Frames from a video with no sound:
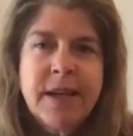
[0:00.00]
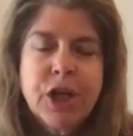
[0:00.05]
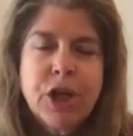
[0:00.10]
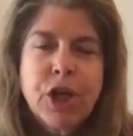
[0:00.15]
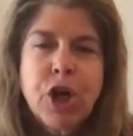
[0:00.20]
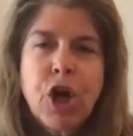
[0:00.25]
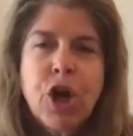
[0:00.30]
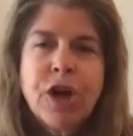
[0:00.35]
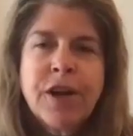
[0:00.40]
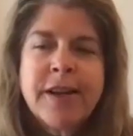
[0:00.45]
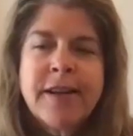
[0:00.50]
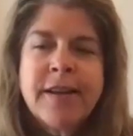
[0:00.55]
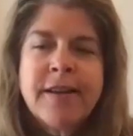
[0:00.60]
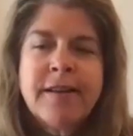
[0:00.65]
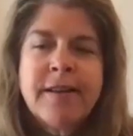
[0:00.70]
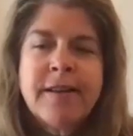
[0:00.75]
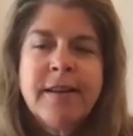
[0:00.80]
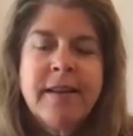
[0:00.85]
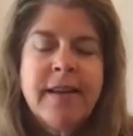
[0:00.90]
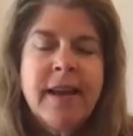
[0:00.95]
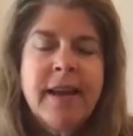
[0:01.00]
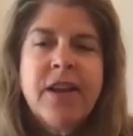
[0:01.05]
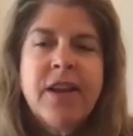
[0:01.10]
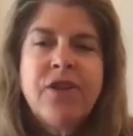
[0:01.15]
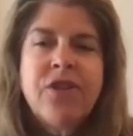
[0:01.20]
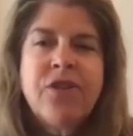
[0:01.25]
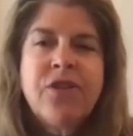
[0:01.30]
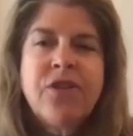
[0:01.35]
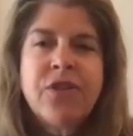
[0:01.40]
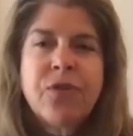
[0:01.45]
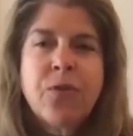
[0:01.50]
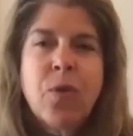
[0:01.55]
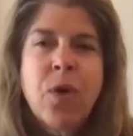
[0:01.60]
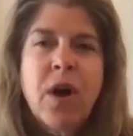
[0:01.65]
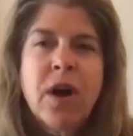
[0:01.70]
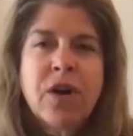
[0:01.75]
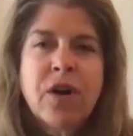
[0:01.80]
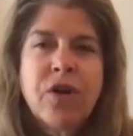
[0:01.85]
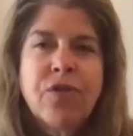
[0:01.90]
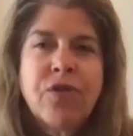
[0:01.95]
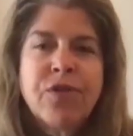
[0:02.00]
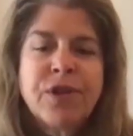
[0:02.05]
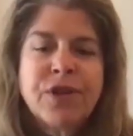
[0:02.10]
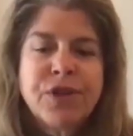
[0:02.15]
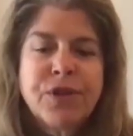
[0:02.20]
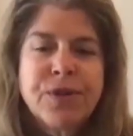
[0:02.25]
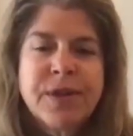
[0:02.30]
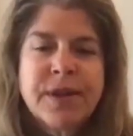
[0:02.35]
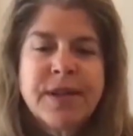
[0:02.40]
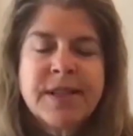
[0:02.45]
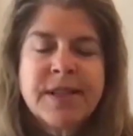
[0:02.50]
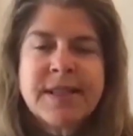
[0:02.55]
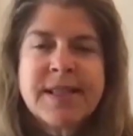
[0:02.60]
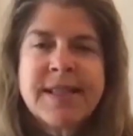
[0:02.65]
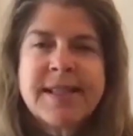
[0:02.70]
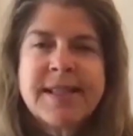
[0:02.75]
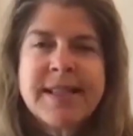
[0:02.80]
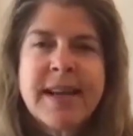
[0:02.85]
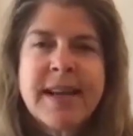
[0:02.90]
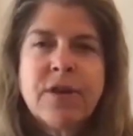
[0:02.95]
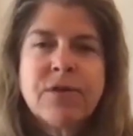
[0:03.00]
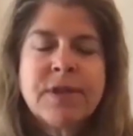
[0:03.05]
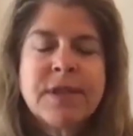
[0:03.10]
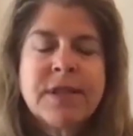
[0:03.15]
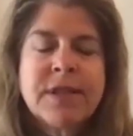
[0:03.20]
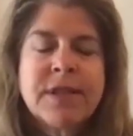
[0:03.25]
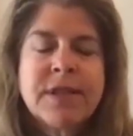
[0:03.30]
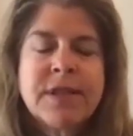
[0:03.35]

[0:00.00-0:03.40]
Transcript: garden, and you just walk over to it because the sound is